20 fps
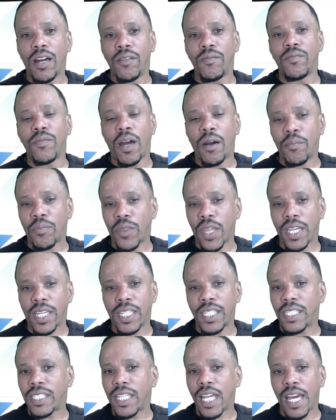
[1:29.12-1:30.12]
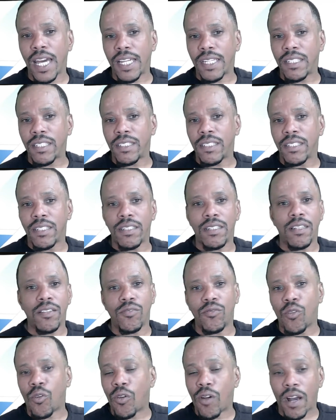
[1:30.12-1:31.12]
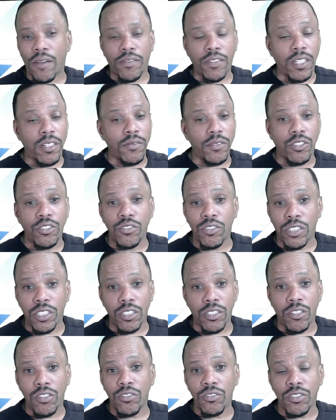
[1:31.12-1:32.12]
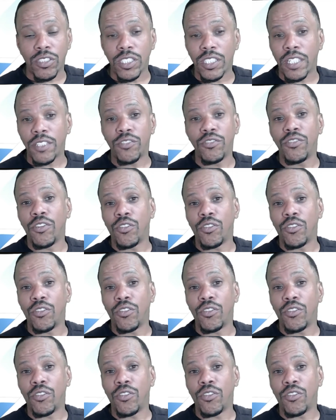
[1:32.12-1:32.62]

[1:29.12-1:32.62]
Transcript: I'm thinking that, or I've come to the conclusion that,